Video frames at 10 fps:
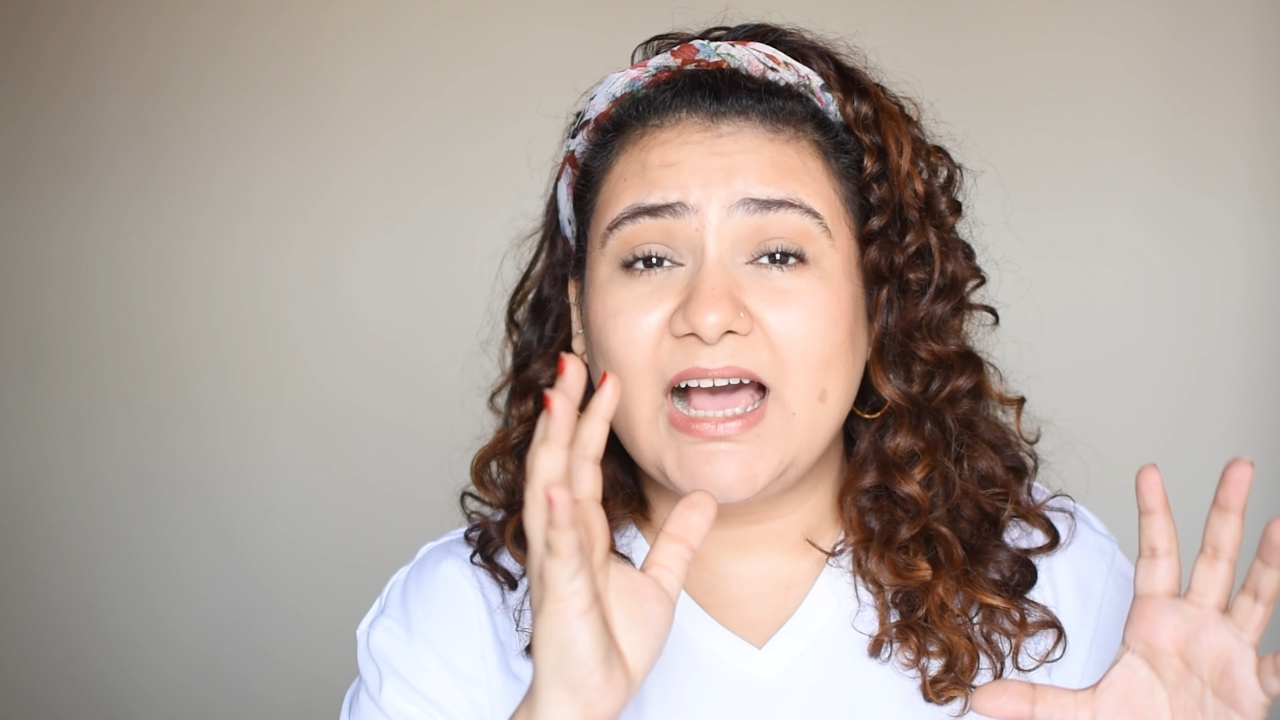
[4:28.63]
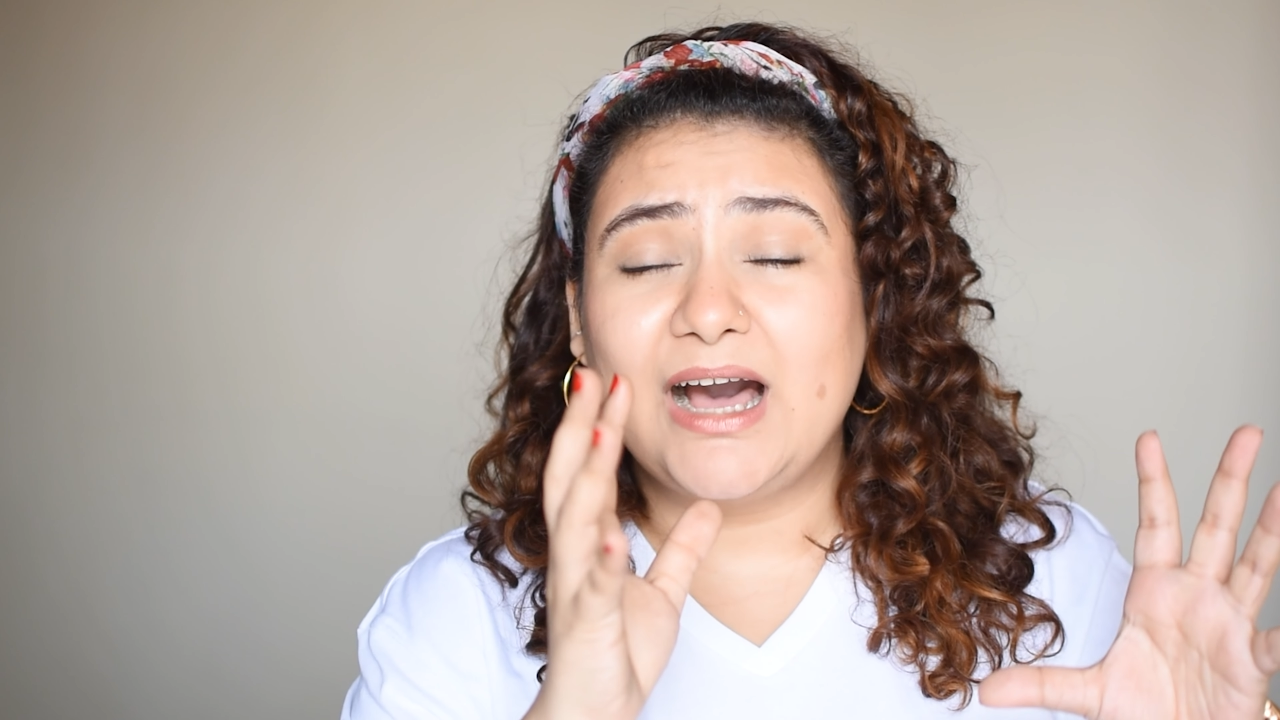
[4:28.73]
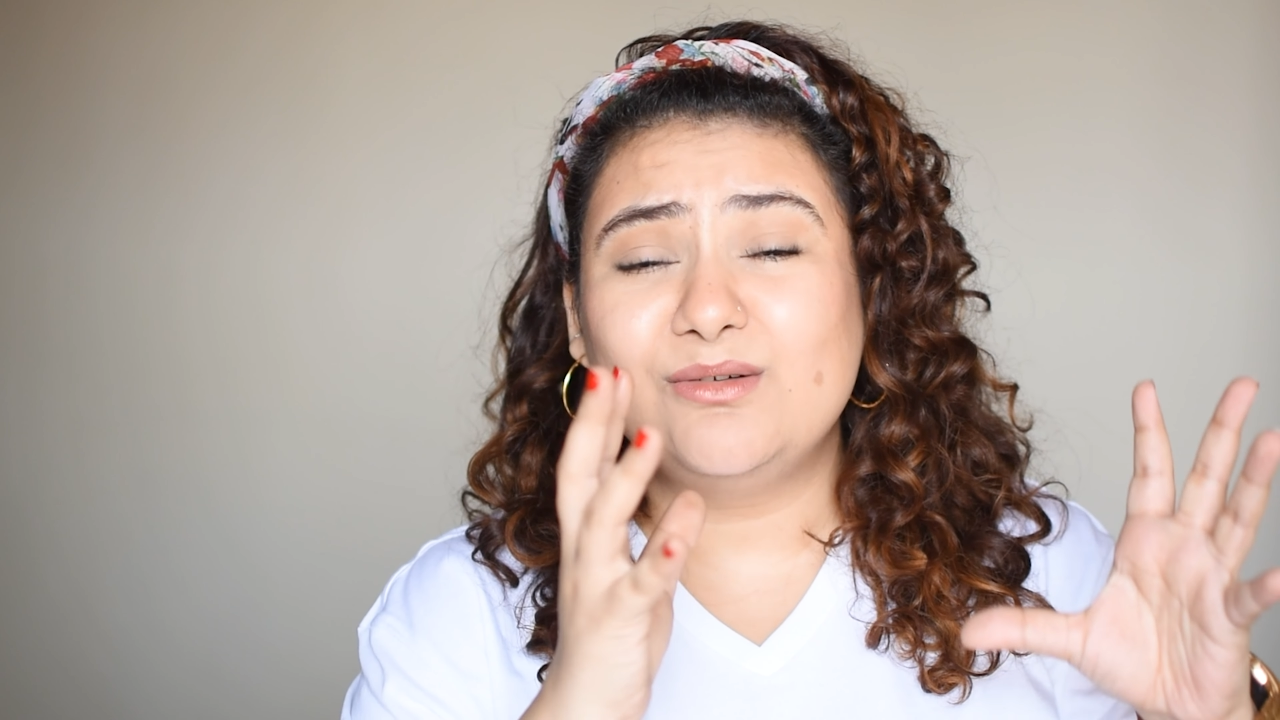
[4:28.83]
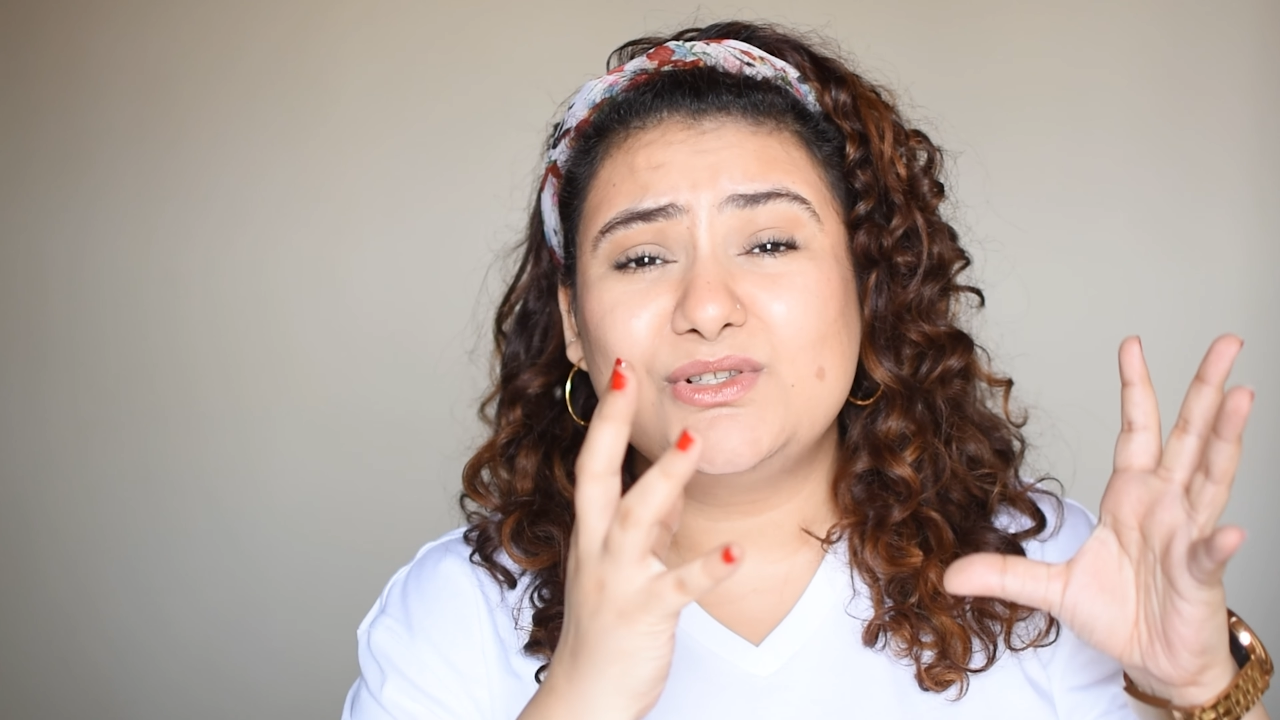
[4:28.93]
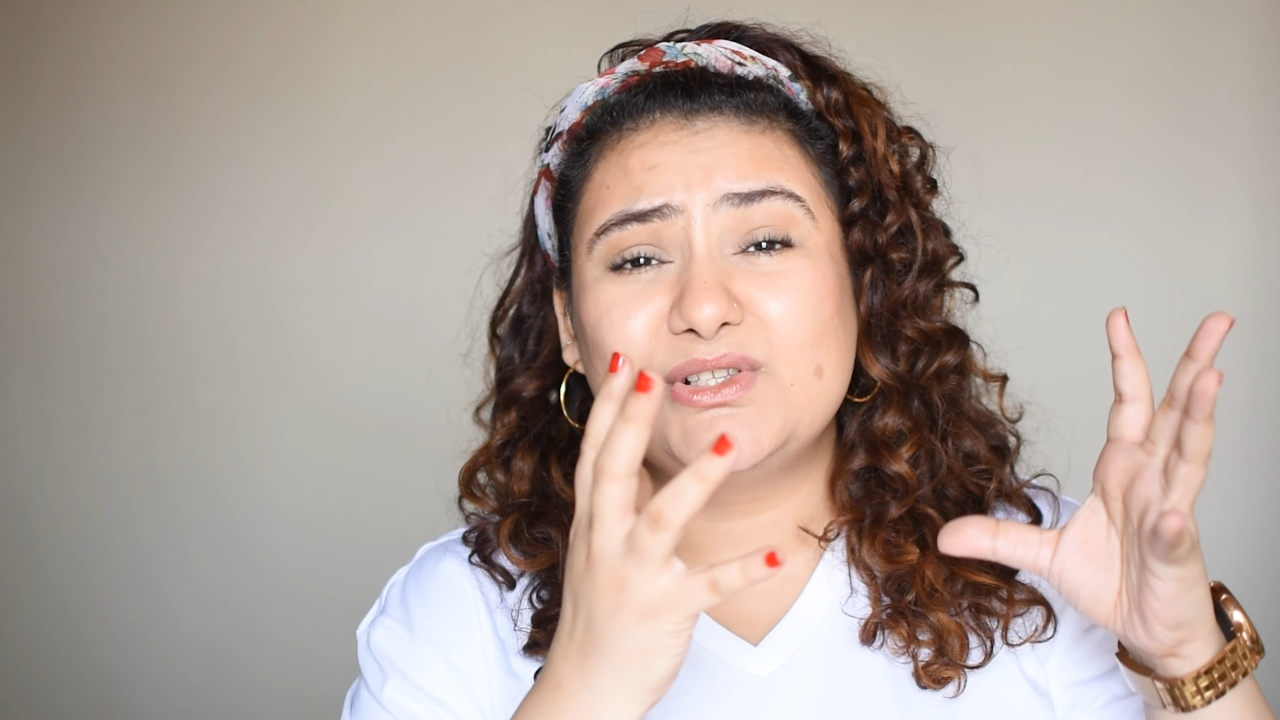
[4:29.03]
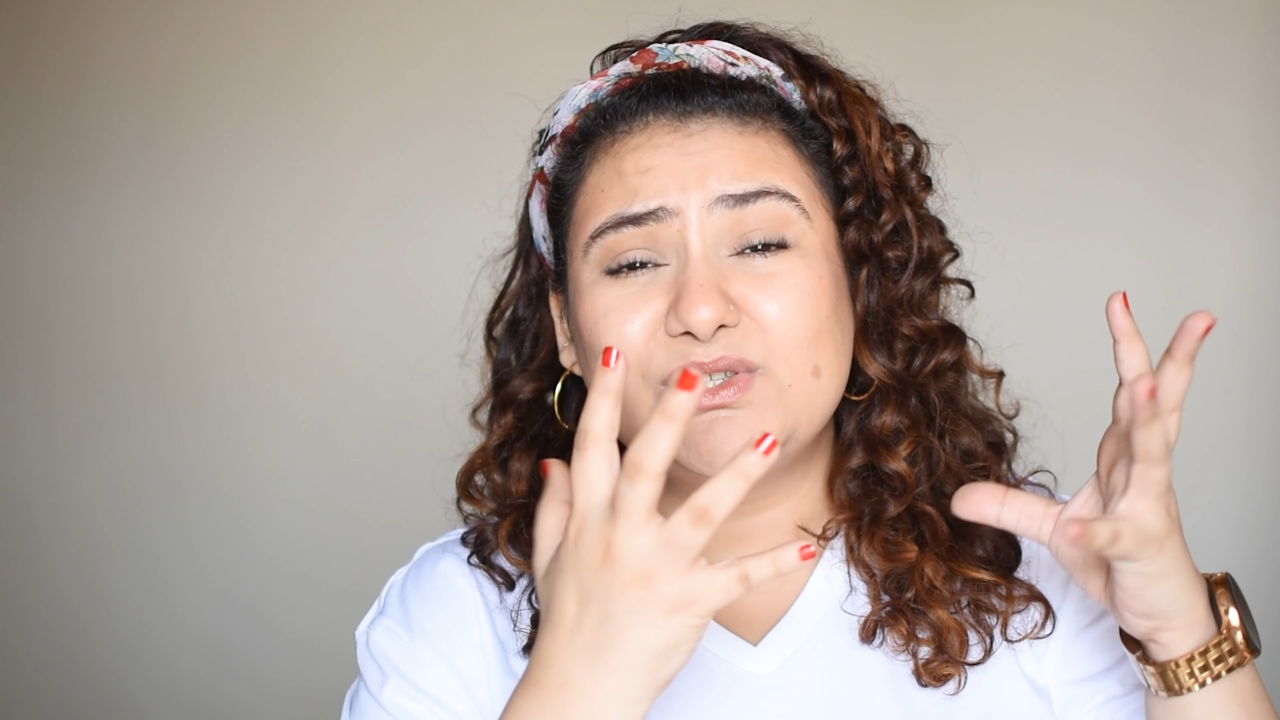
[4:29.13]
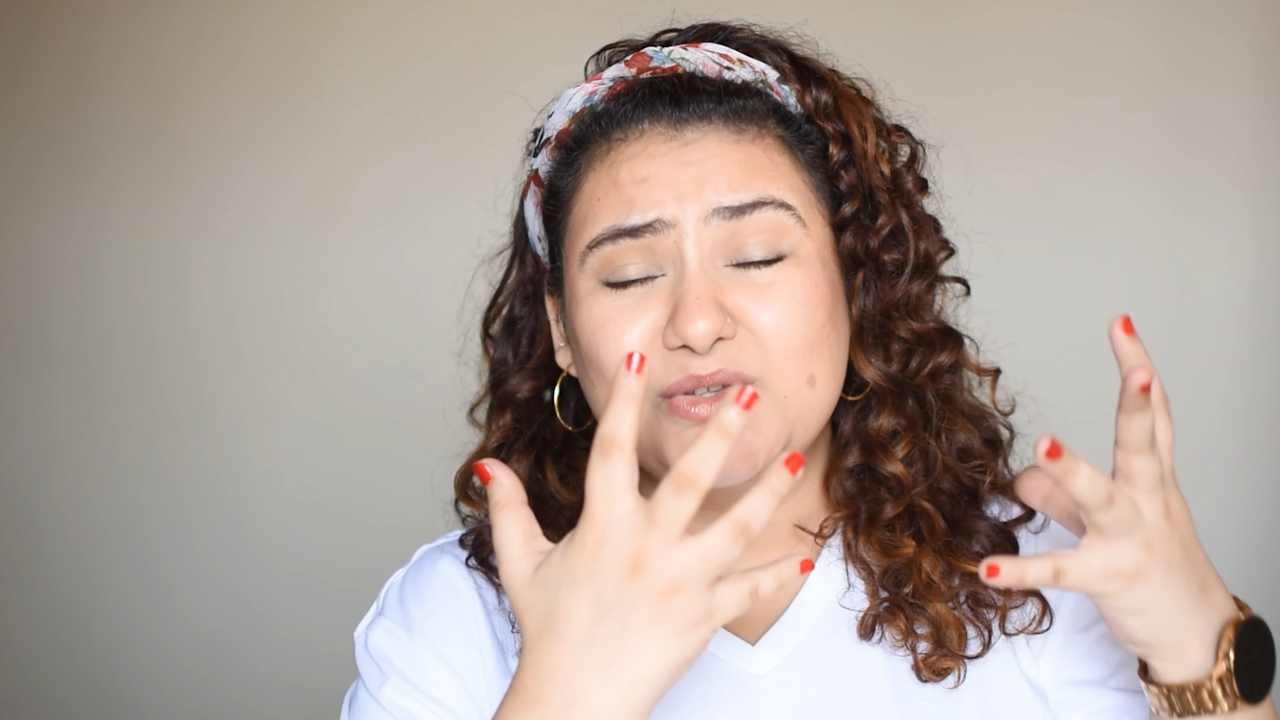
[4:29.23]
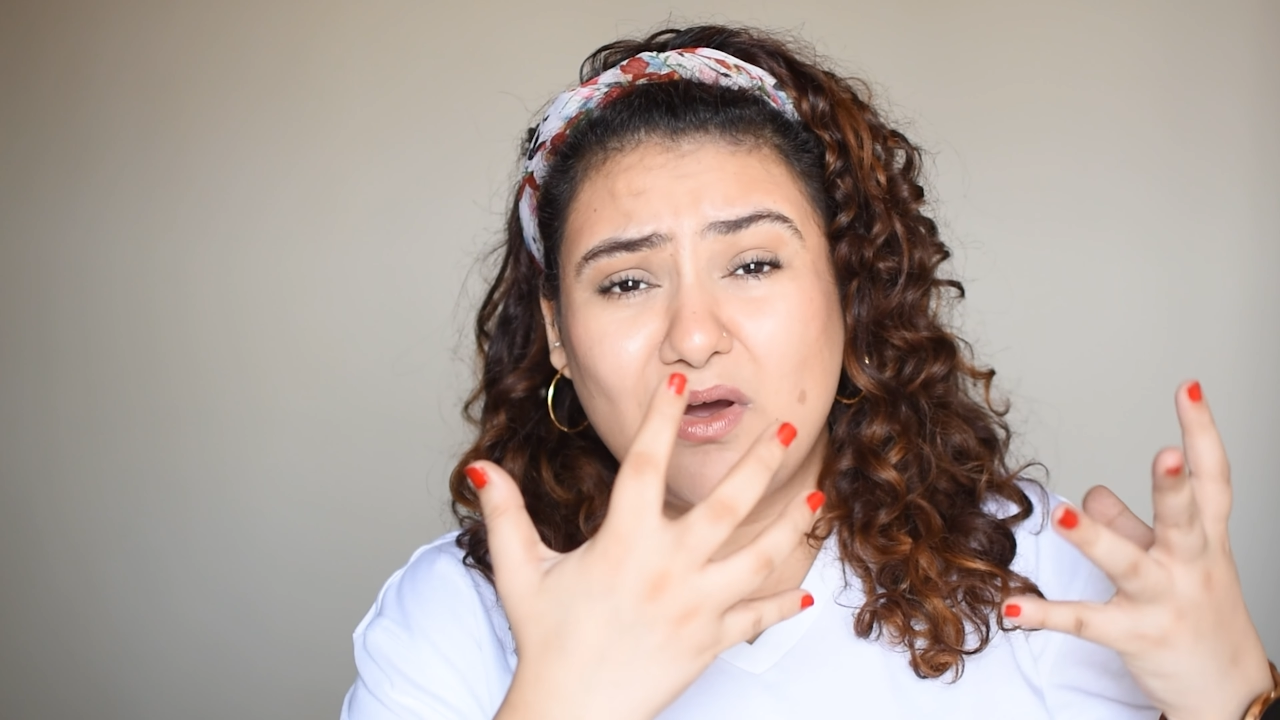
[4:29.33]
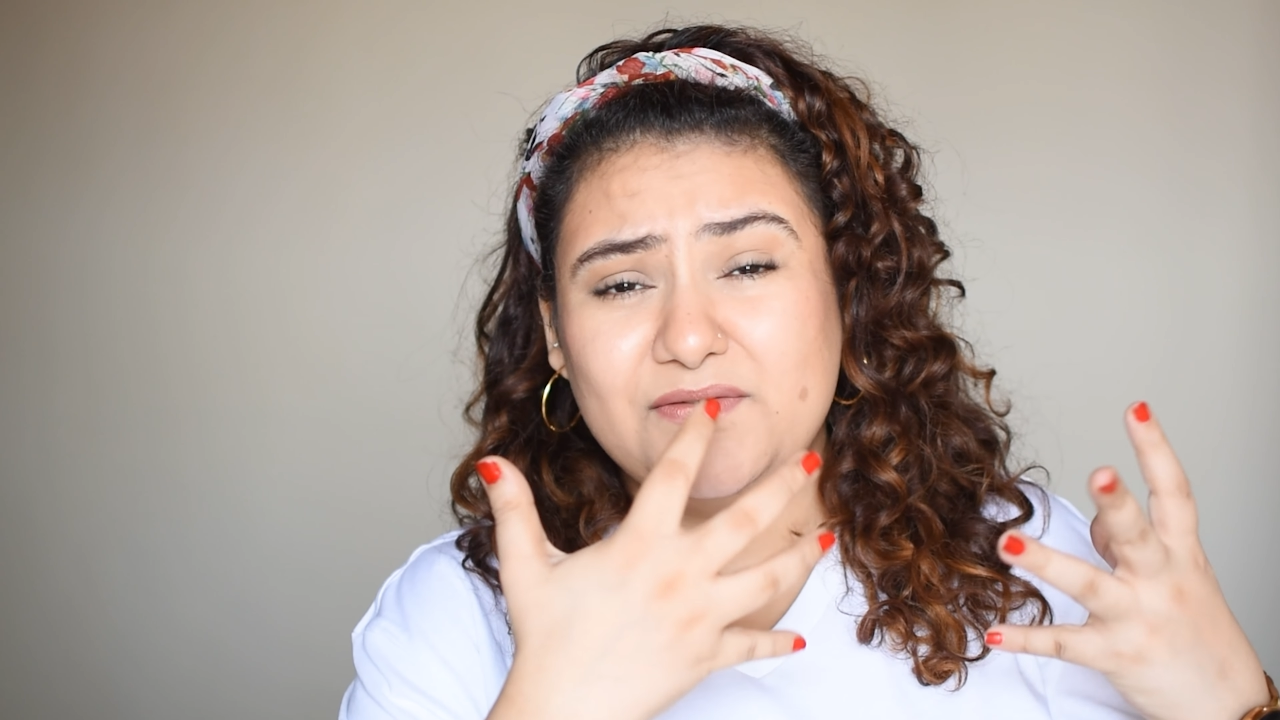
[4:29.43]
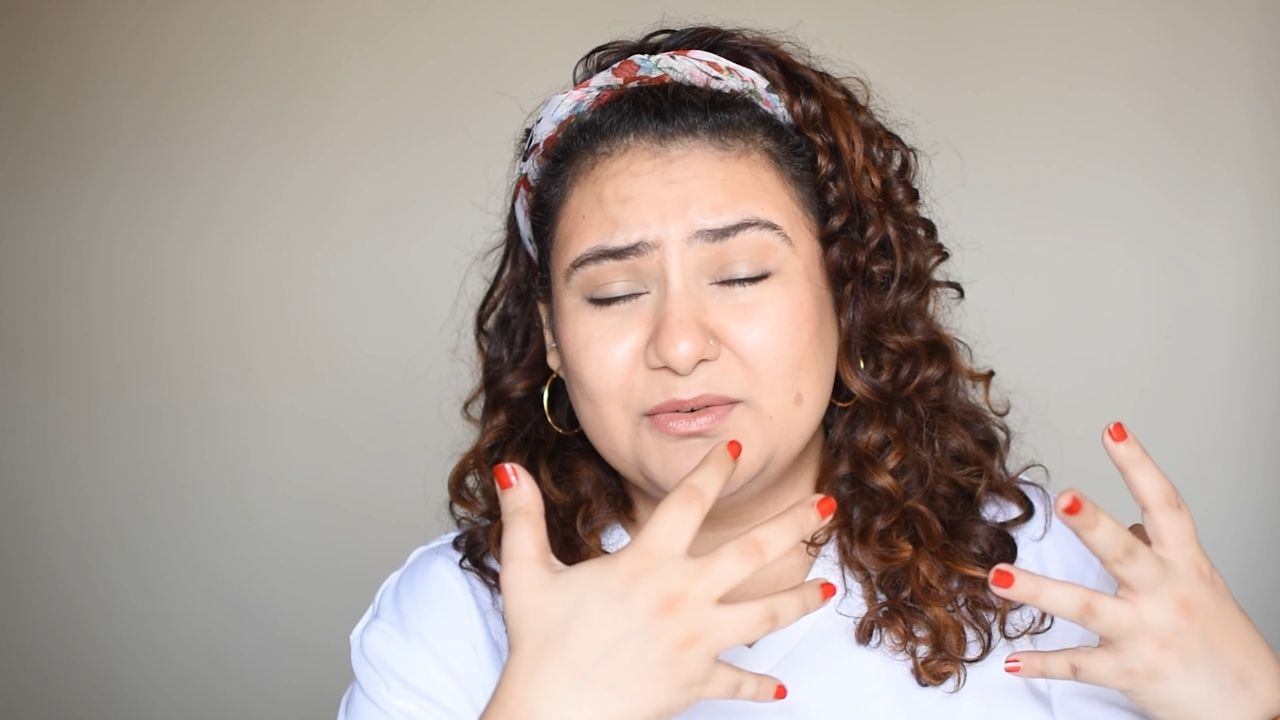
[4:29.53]
how
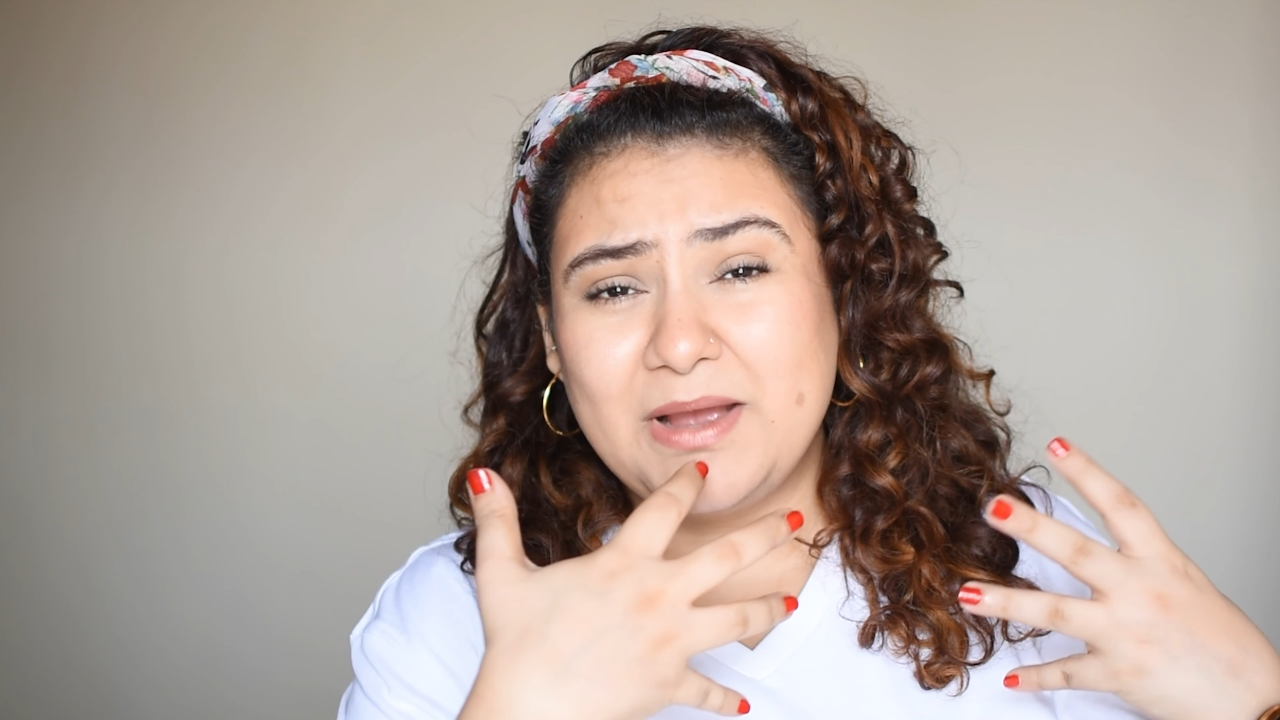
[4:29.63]
soft